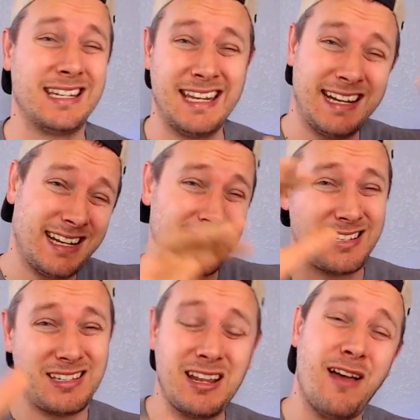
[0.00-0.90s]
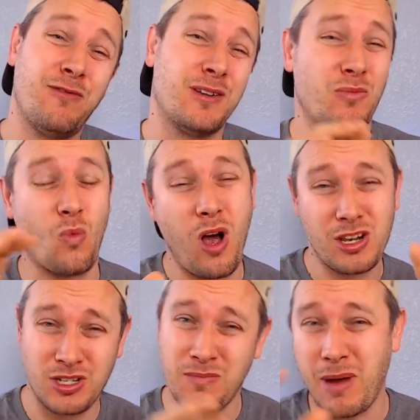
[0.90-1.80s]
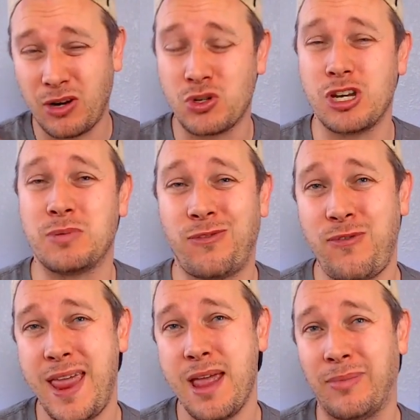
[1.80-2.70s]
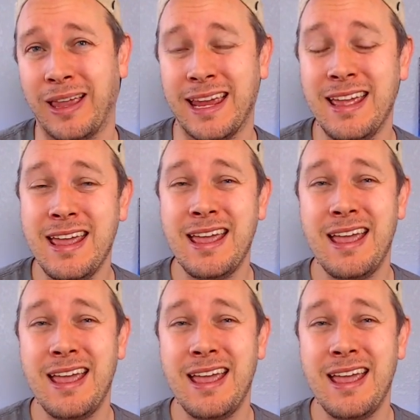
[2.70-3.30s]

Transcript: dig into stuff and watching Microchip's family,